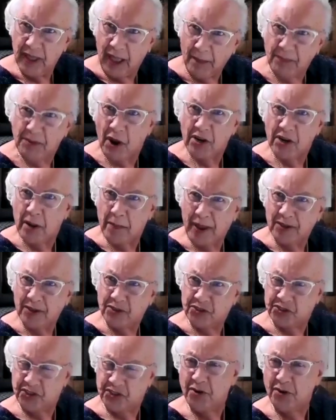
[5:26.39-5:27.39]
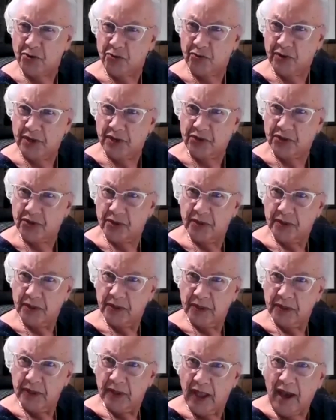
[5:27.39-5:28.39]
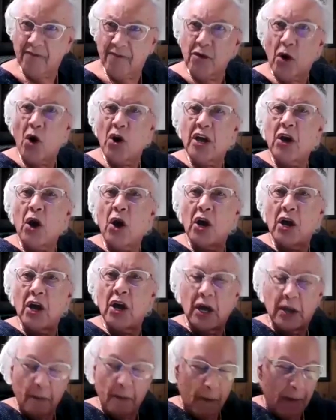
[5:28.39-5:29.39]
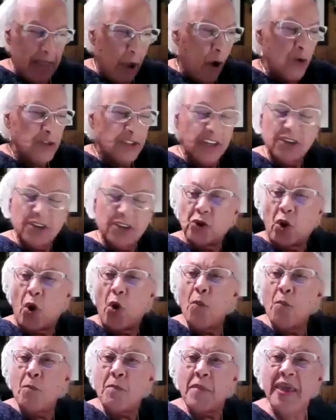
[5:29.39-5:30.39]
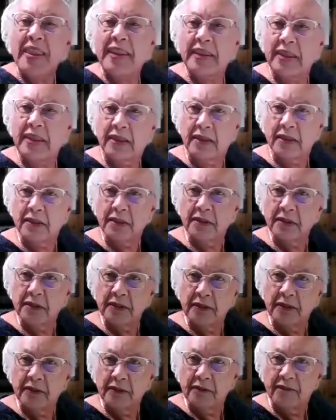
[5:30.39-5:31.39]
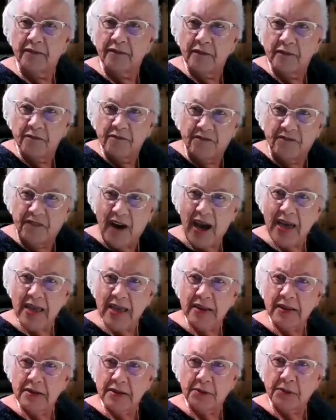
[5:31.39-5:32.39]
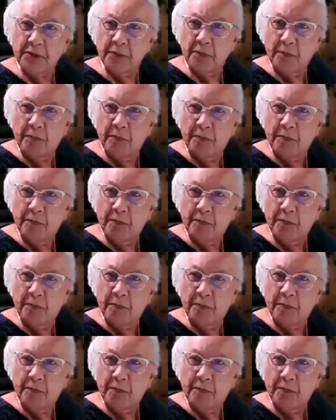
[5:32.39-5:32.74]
I'm talking about centuries of just omitting violent,